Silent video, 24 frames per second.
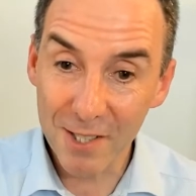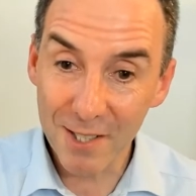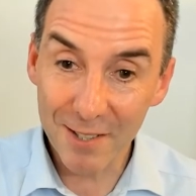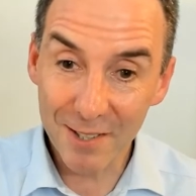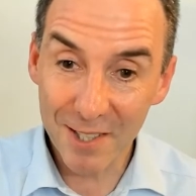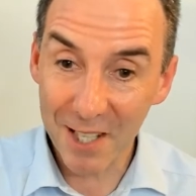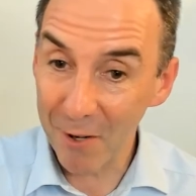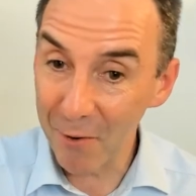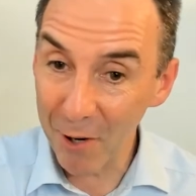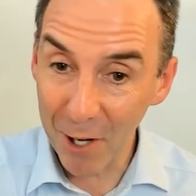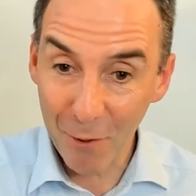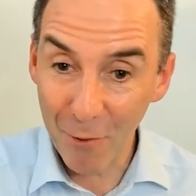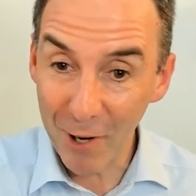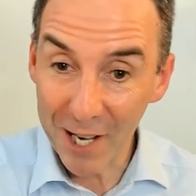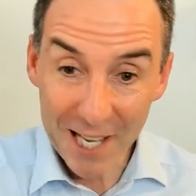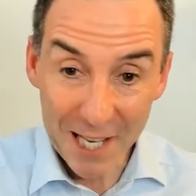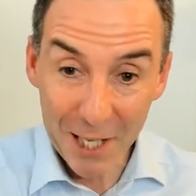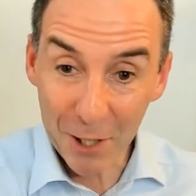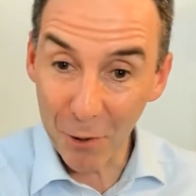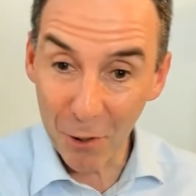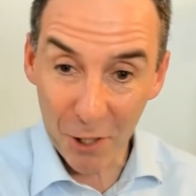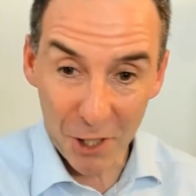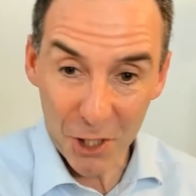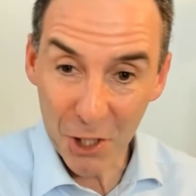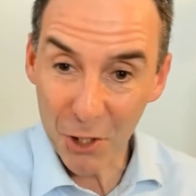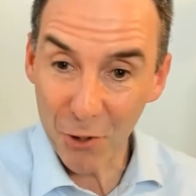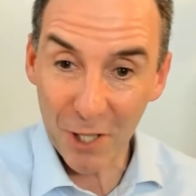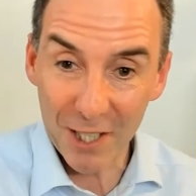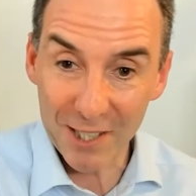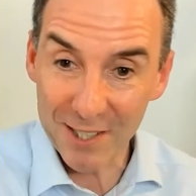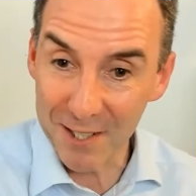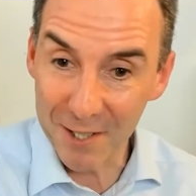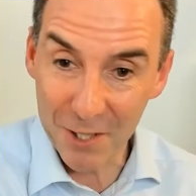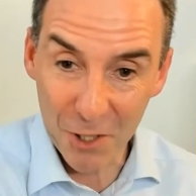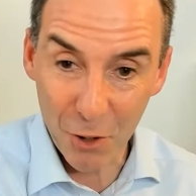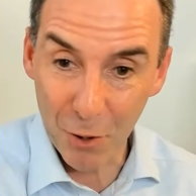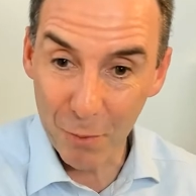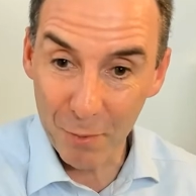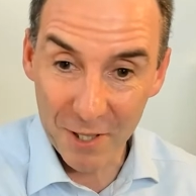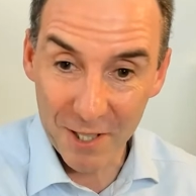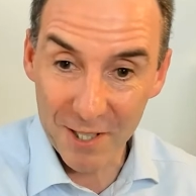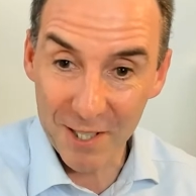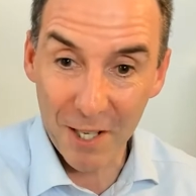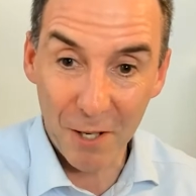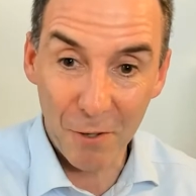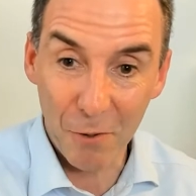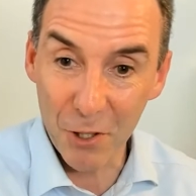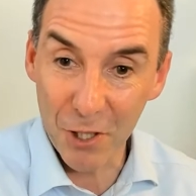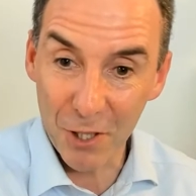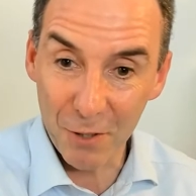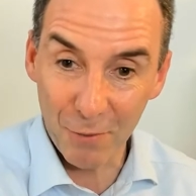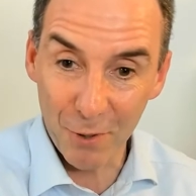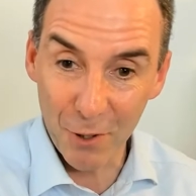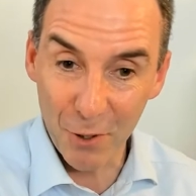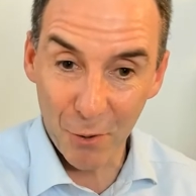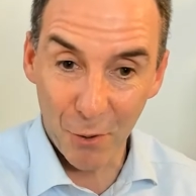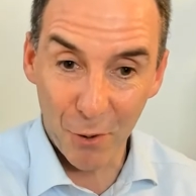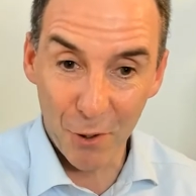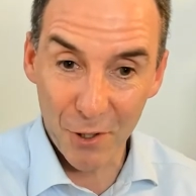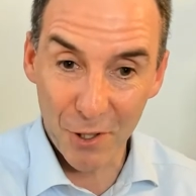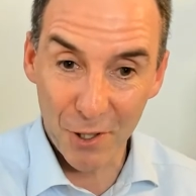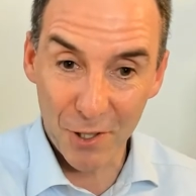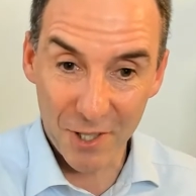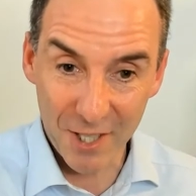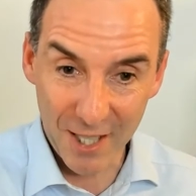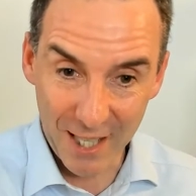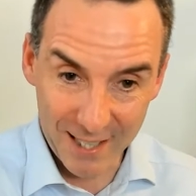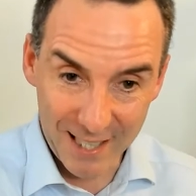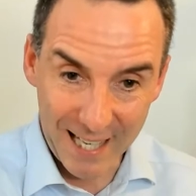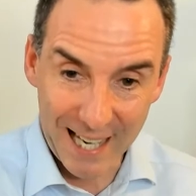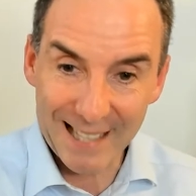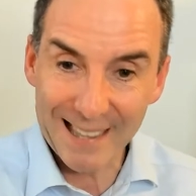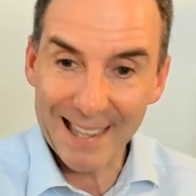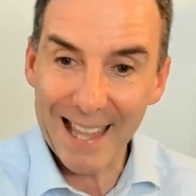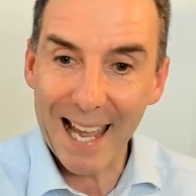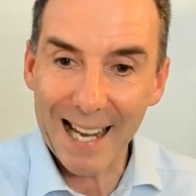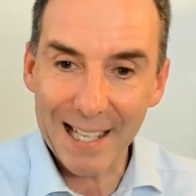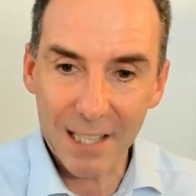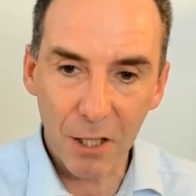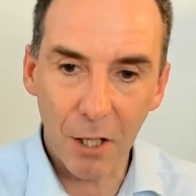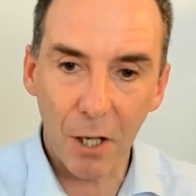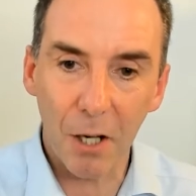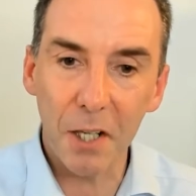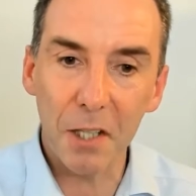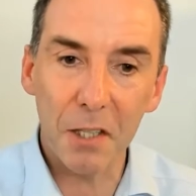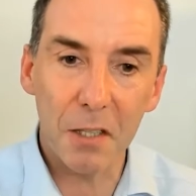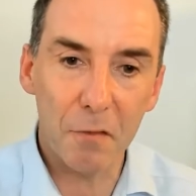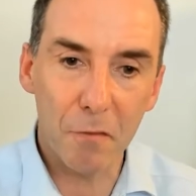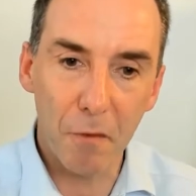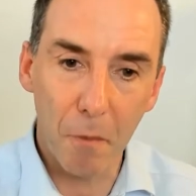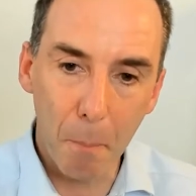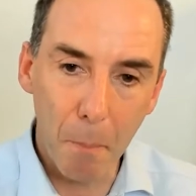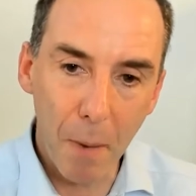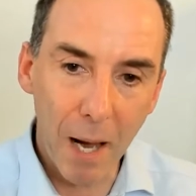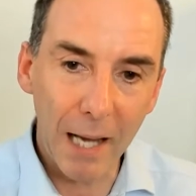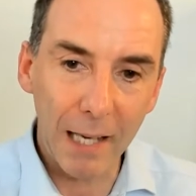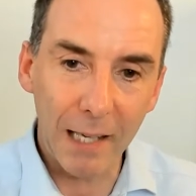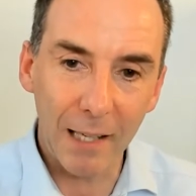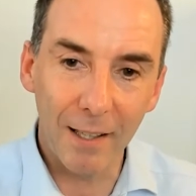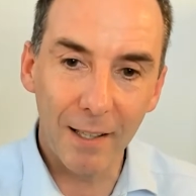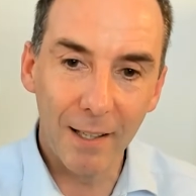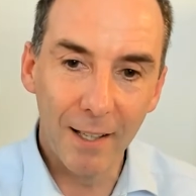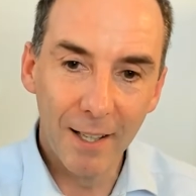They're already going straight to distributed energy resources and that kind of a model.